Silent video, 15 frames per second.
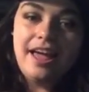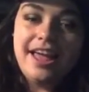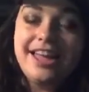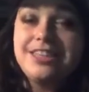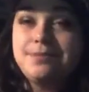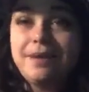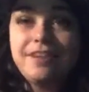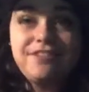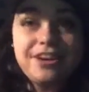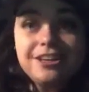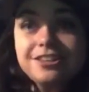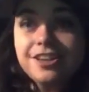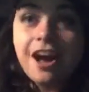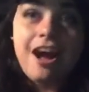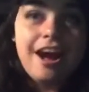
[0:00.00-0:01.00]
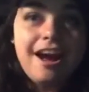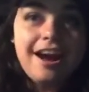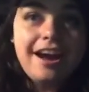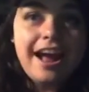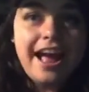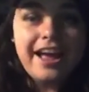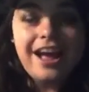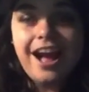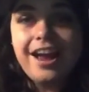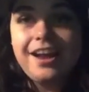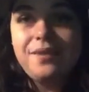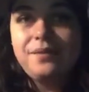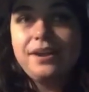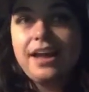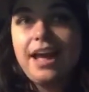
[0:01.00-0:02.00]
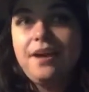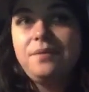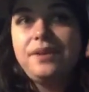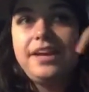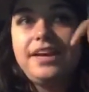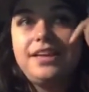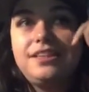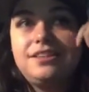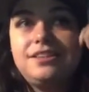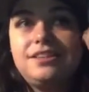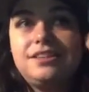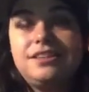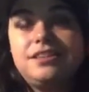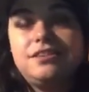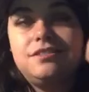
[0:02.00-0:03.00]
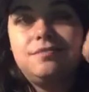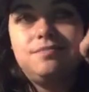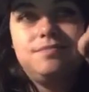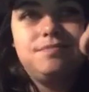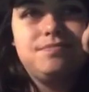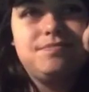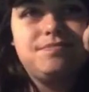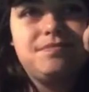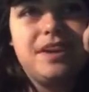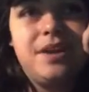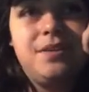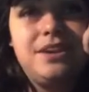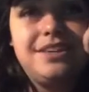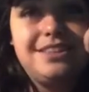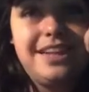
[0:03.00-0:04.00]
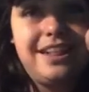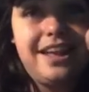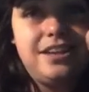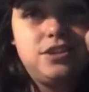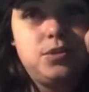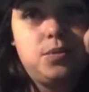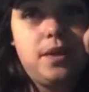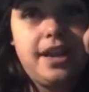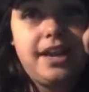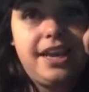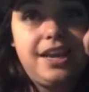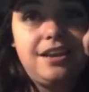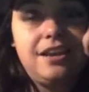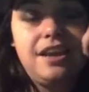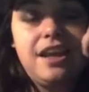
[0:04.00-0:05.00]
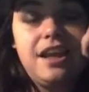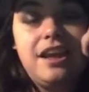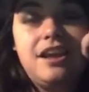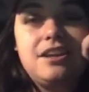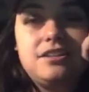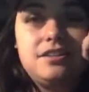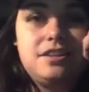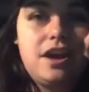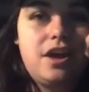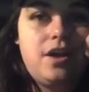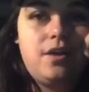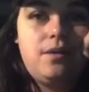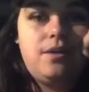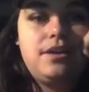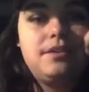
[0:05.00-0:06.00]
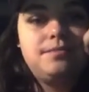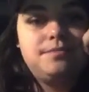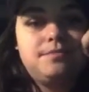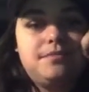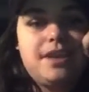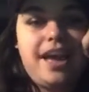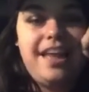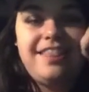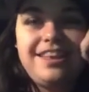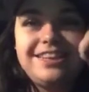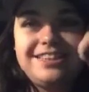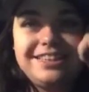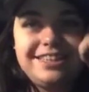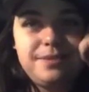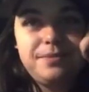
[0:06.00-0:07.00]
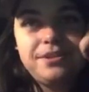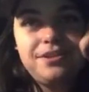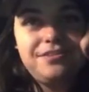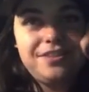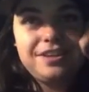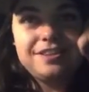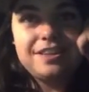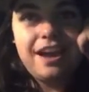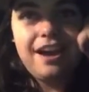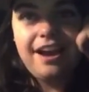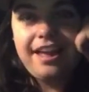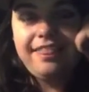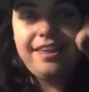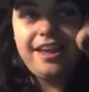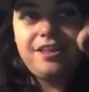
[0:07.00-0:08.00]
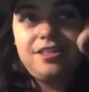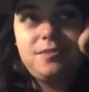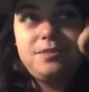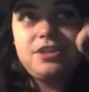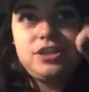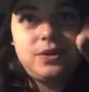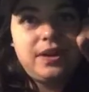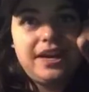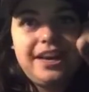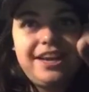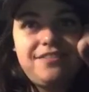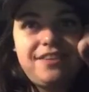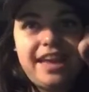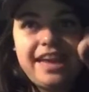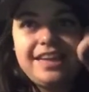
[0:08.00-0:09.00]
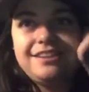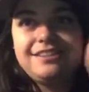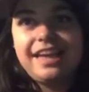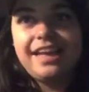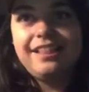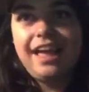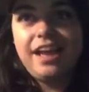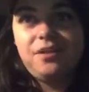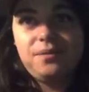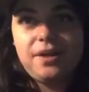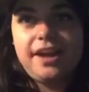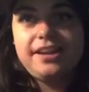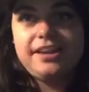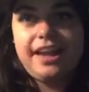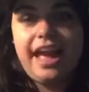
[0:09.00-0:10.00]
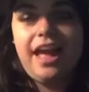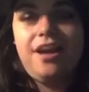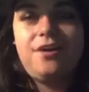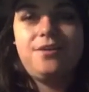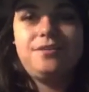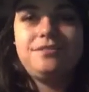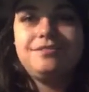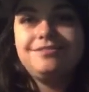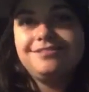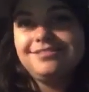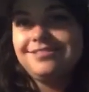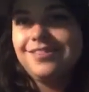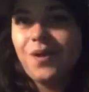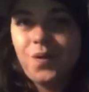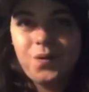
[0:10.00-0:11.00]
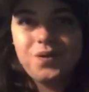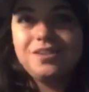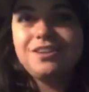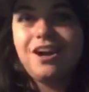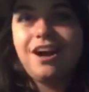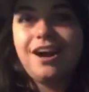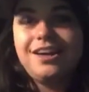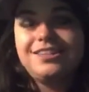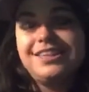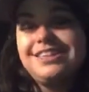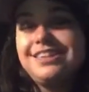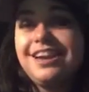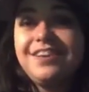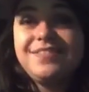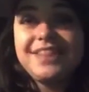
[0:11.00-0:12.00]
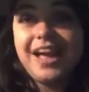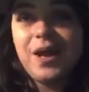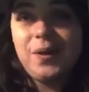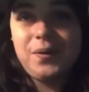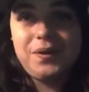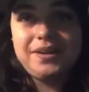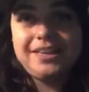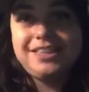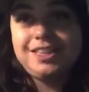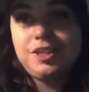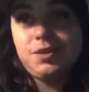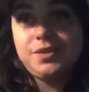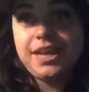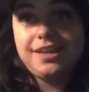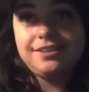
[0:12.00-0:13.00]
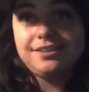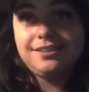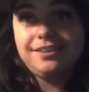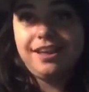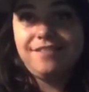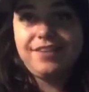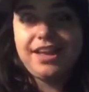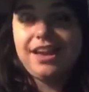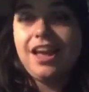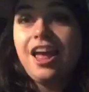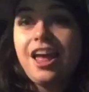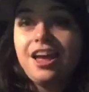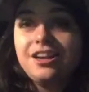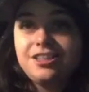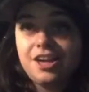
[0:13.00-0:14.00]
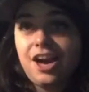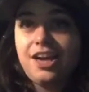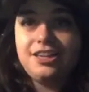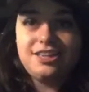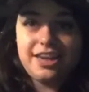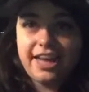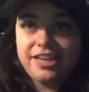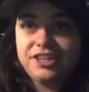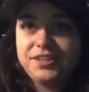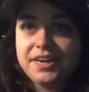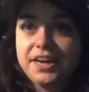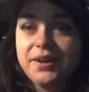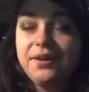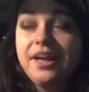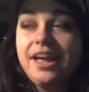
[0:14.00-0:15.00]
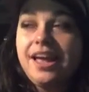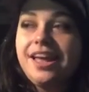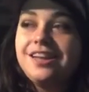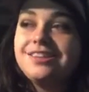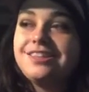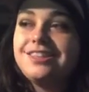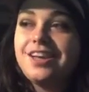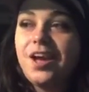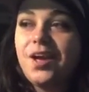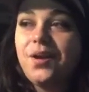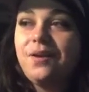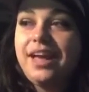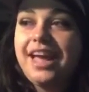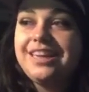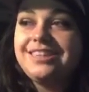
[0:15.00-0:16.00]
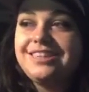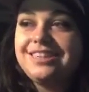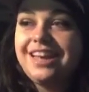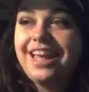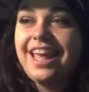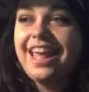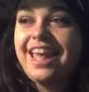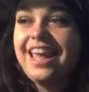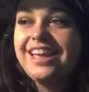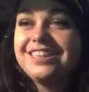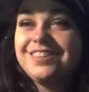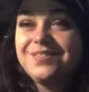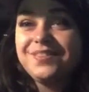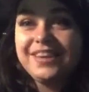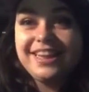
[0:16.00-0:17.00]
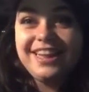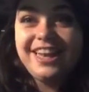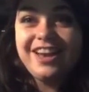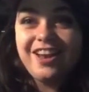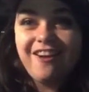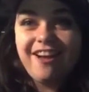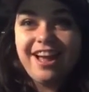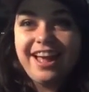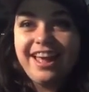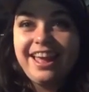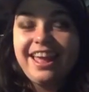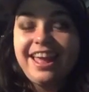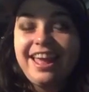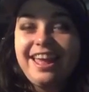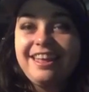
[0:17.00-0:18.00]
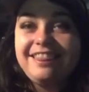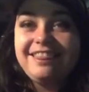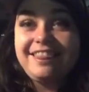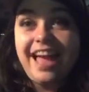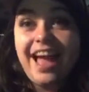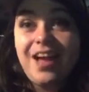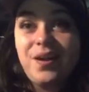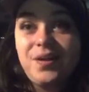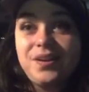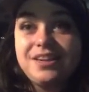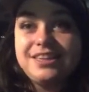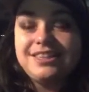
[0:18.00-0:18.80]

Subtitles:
it's my first car. I got it when I was, I want to say like 20, so I think it's a typical first car. I think the majority of kids get like run down old cars. It's not even that old. It's a 2011 Dodge Nitro, so it's really not that old.